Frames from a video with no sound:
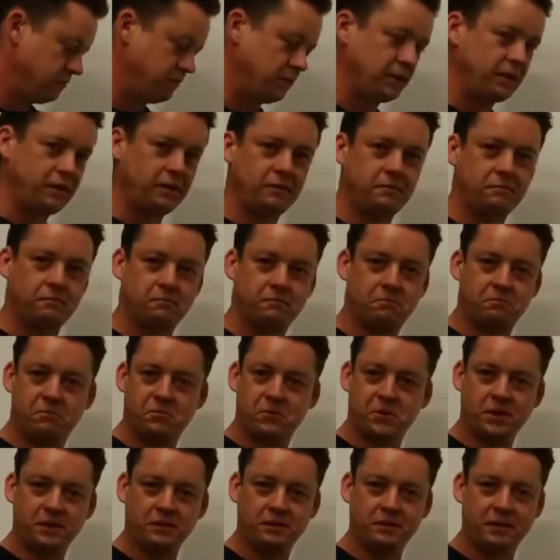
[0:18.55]
funny
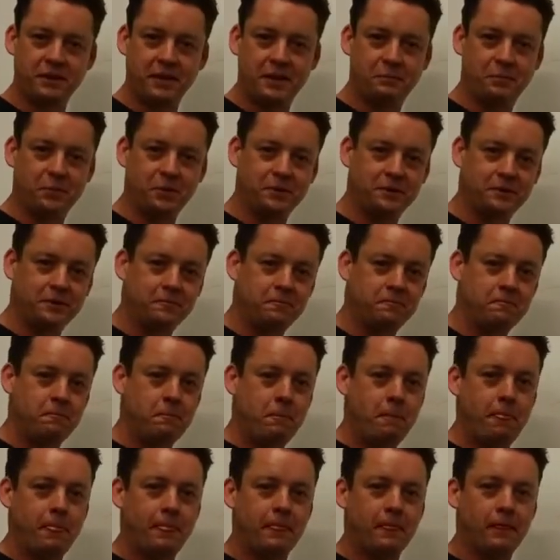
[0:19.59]
thing that happened.
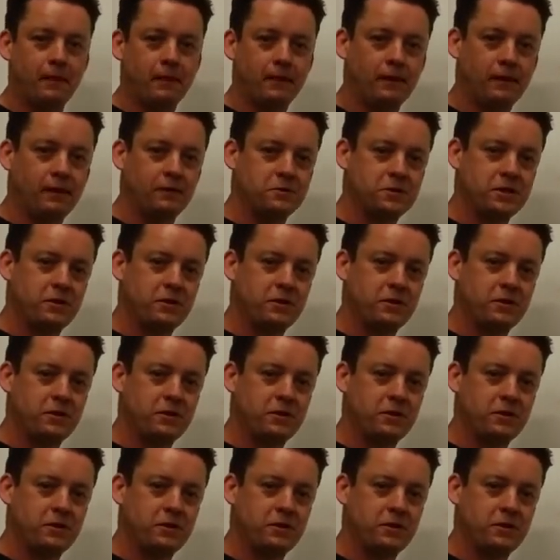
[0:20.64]
I